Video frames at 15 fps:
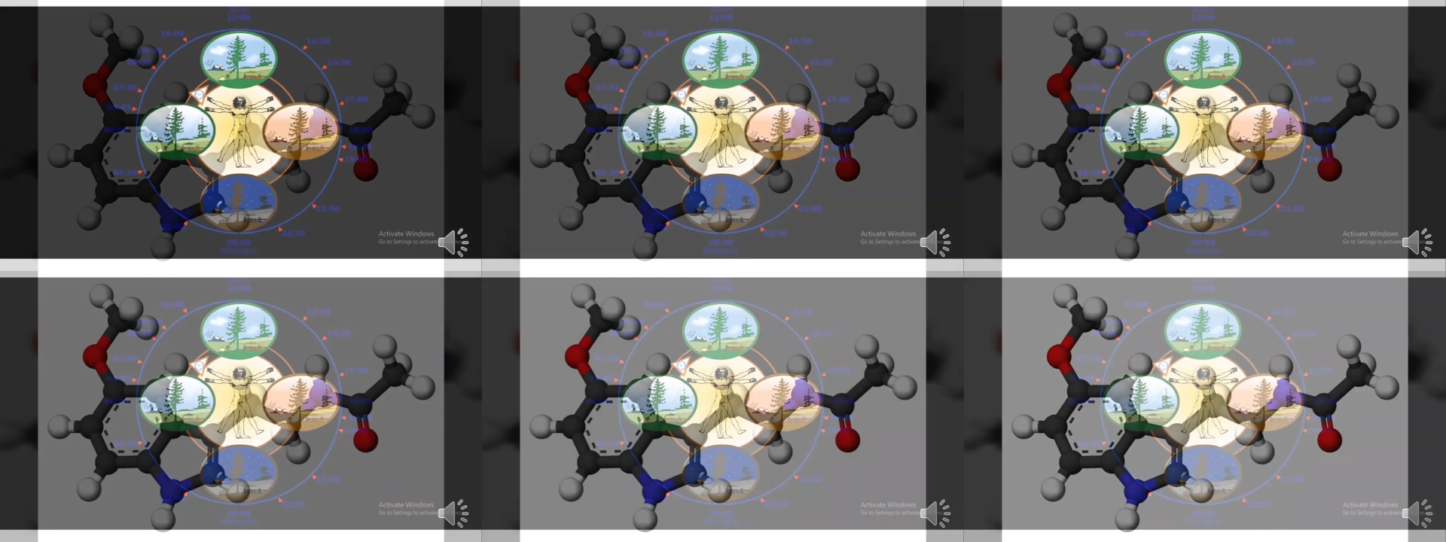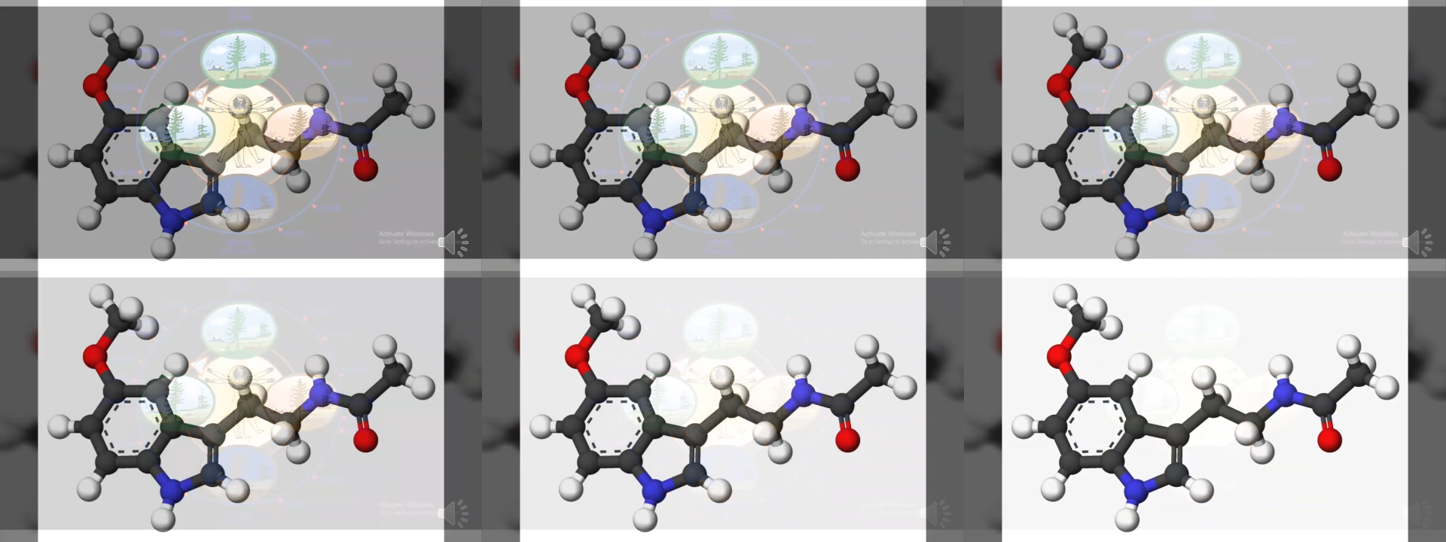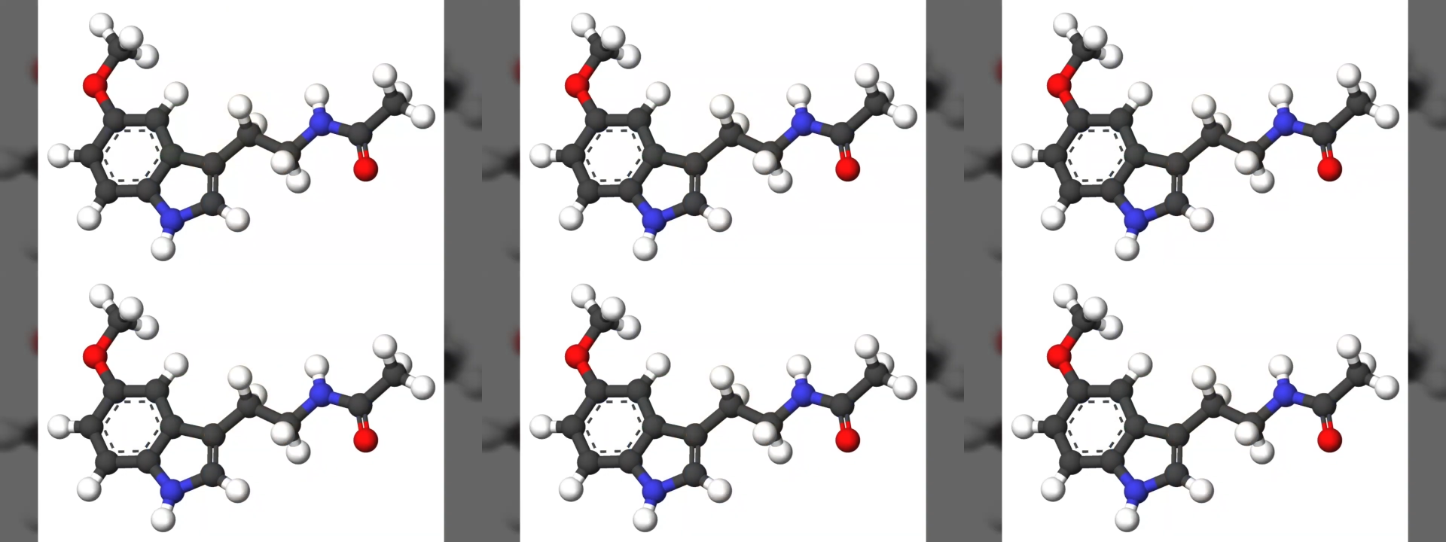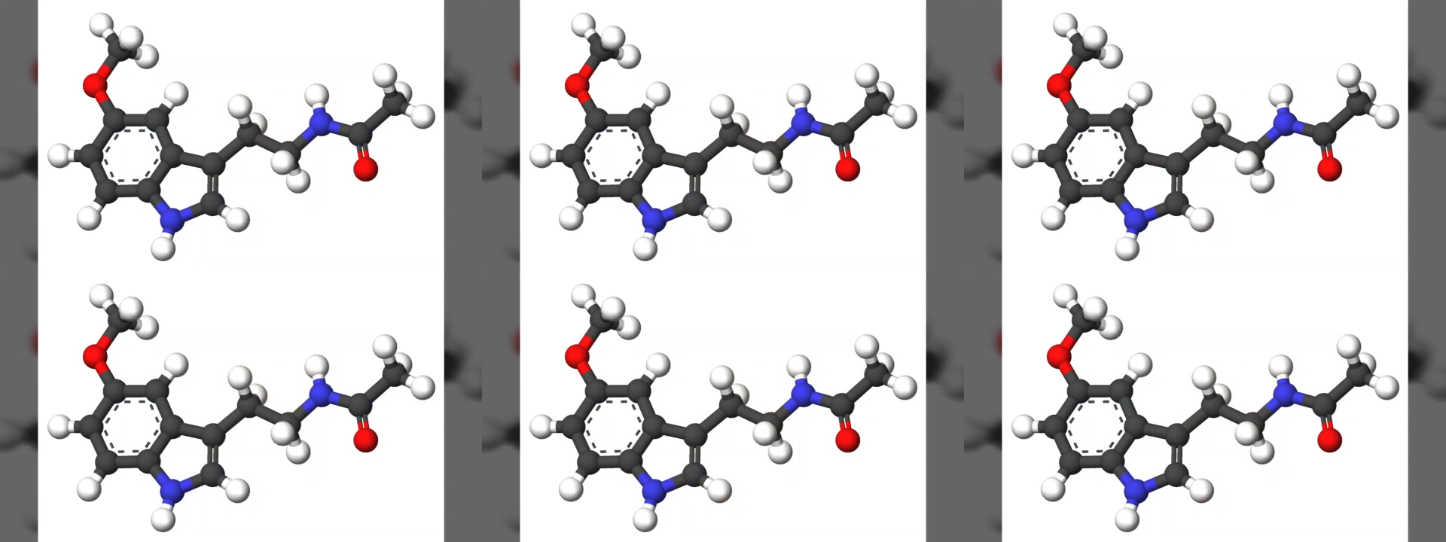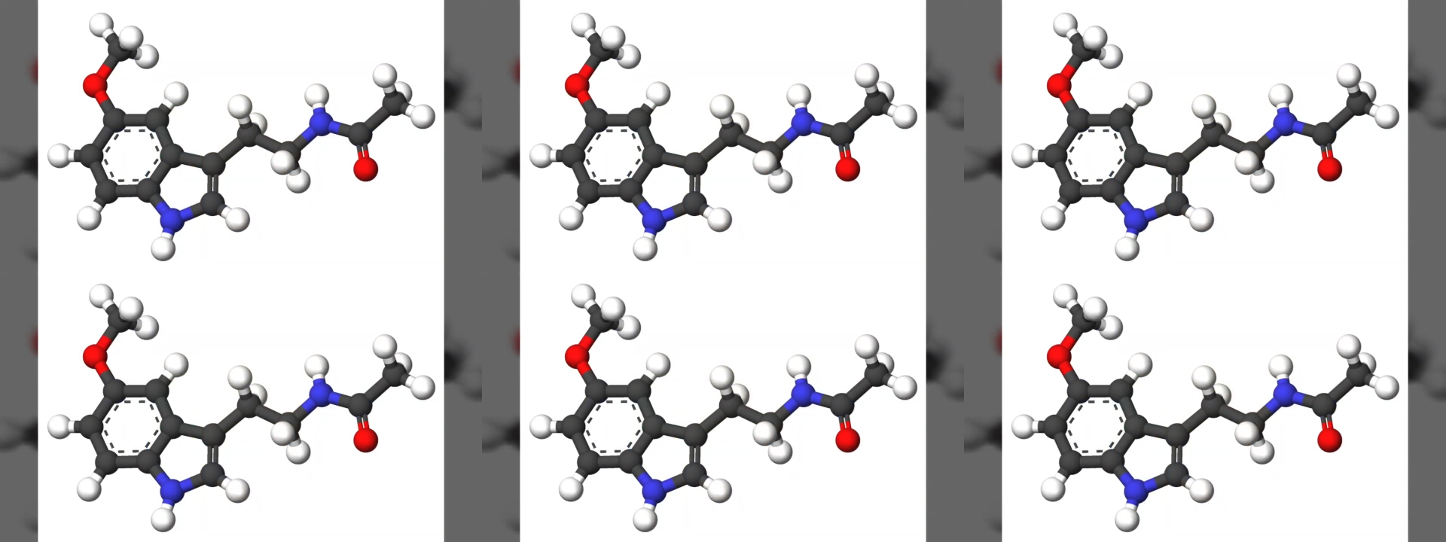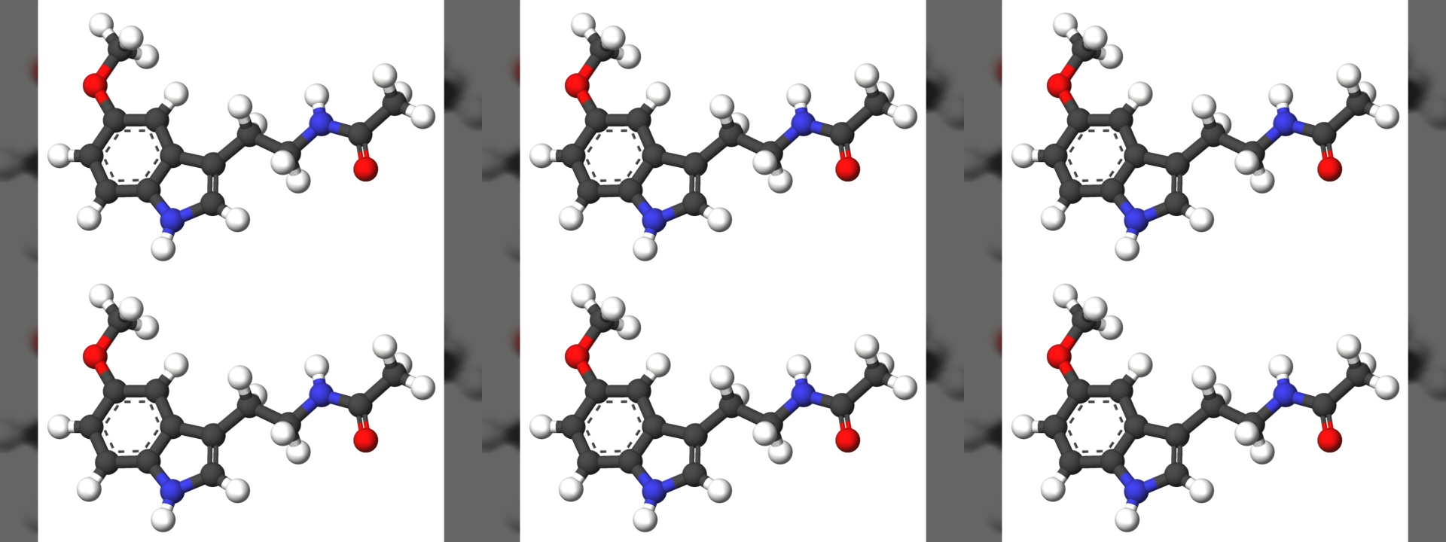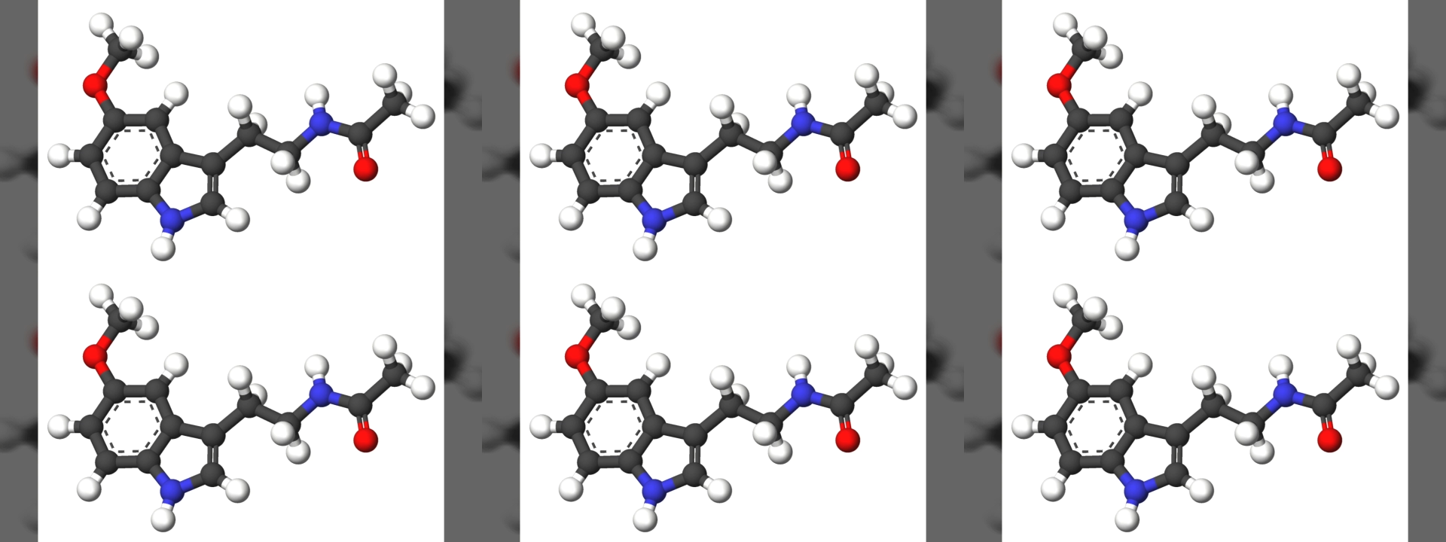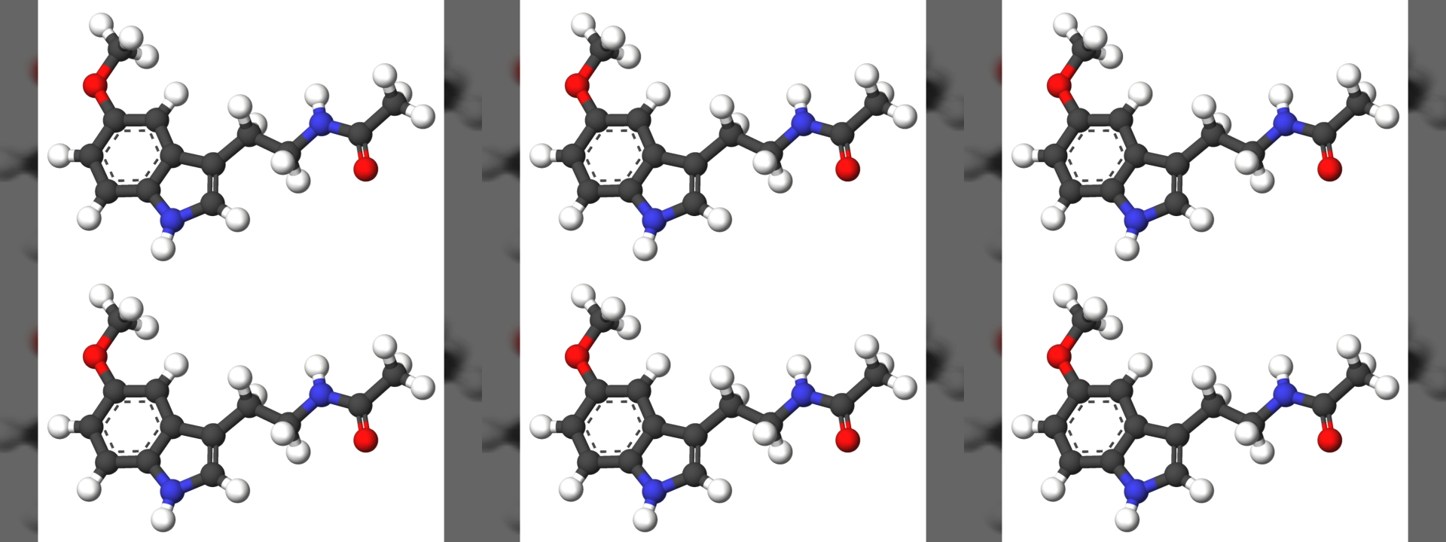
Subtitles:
[unreadable: no face in view]